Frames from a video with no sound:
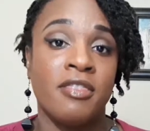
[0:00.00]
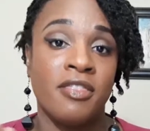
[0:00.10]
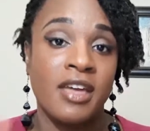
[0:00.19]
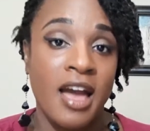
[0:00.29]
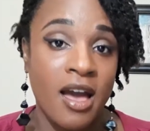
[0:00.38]

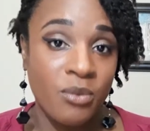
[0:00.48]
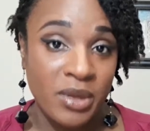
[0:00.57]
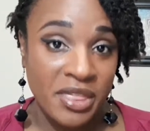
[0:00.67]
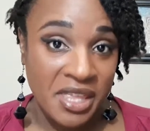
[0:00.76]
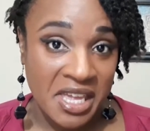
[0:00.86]
the God
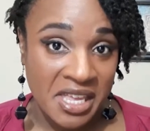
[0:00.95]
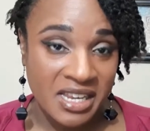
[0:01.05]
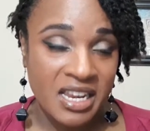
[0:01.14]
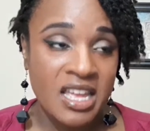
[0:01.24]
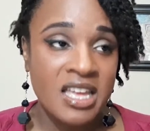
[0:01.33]

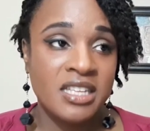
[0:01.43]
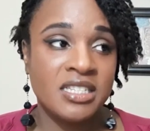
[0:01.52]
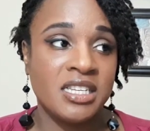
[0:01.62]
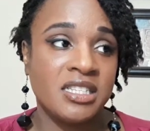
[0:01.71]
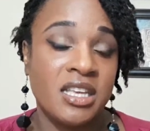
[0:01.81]
within
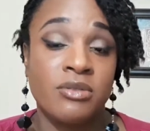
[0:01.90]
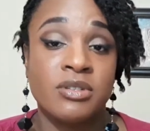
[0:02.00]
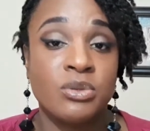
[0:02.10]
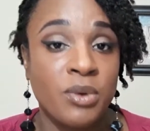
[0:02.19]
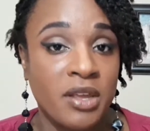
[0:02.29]
since I
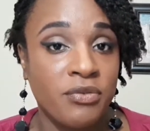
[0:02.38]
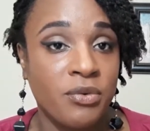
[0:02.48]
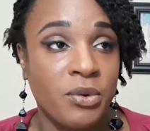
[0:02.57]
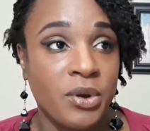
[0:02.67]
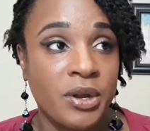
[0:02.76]
was
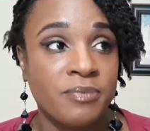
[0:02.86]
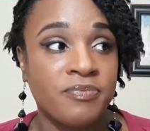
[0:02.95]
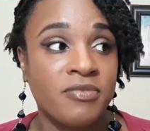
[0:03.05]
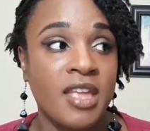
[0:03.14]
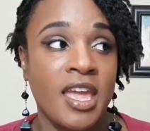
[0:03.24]
24,
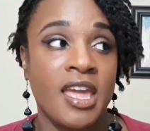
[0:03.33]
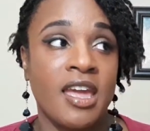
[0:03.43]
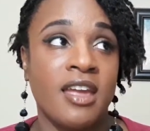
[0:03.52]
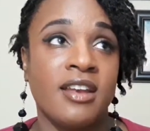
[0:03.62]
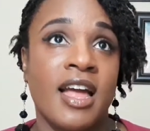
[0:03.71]

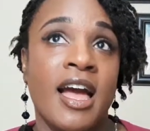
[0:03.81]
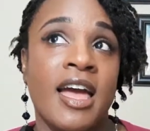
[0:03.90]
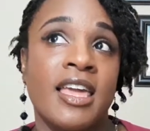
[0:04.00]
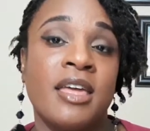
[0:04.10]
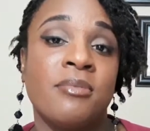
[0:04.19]
and I
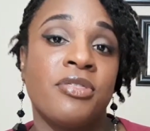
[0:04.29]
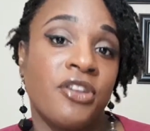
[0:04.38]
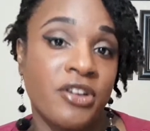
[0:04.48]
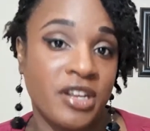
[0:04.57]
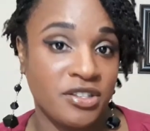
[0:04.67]
am
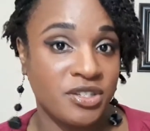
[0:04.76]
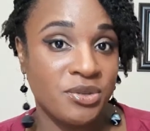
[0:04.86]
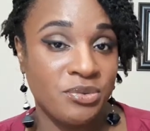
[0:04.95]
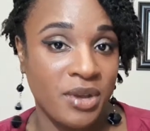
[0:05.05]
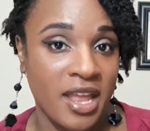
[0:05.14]

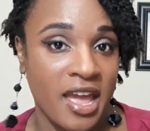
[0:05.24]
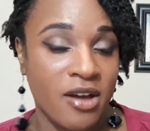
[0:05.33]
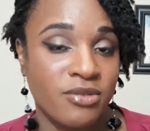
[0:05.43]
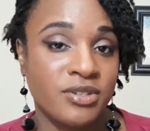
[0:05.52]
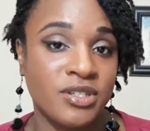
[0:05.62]
32
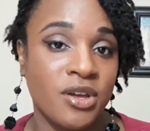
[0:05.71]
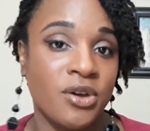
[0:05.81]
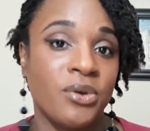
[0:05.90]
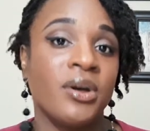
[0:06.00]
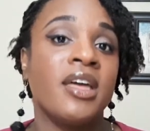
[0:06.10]
now.
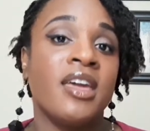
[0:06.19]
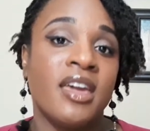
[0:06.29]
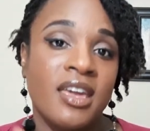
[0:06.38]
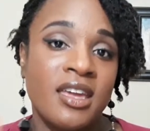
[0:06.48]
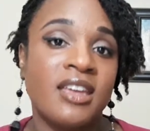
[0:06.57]
So
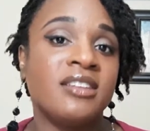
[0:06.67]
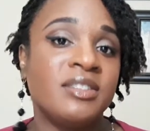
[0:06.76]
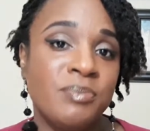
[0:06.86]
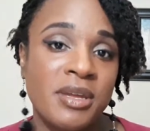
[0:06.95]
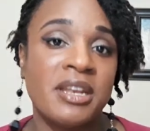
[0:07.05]

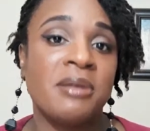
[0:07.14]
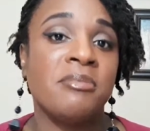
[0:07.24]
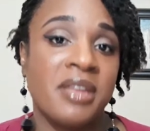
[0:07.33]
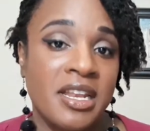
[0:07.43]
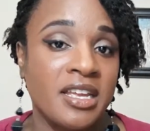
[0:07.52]
it's been a
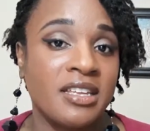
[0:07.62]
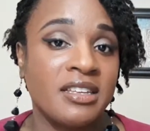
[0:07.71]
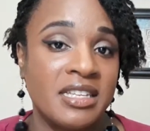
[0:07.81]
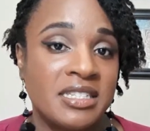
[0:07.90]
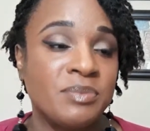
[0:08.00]

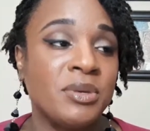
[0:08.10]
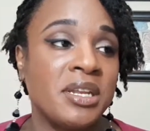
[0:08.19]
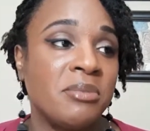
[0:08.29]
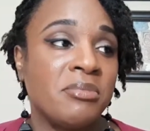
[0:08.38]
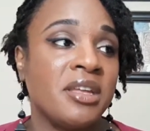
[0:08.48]

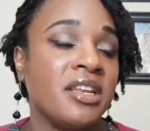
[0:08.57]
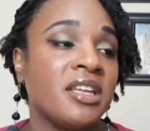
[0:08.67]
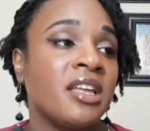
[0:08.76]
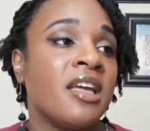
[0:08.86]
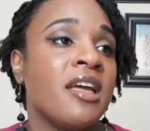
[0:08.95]

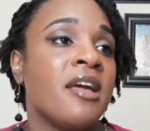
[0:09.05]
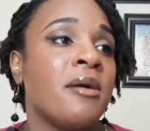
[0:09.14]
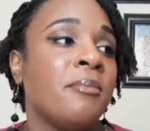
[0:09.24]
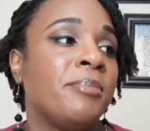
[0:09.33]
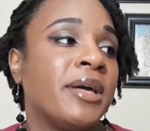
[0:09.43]
minute.
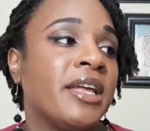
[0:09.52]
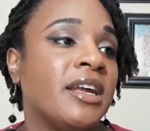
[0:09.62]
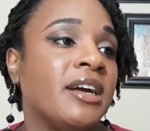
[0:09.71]
But